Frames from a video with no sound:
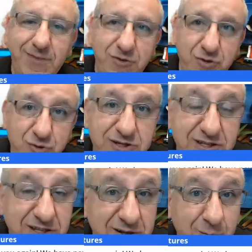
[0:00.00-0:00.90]
use
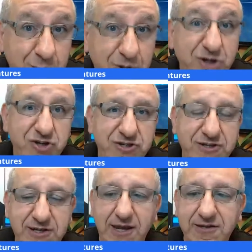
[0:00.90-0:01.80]
it in
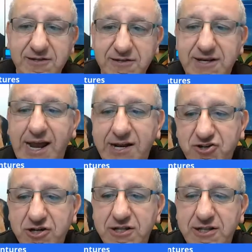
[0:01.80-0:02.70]
emergency cases.
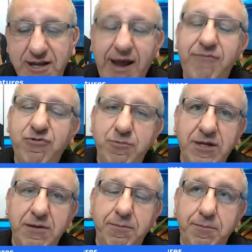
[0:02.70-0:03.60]
Naturally, they have to
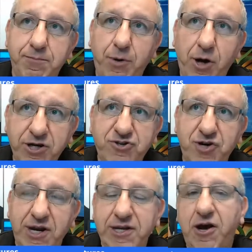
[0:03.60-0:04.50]
be potty trained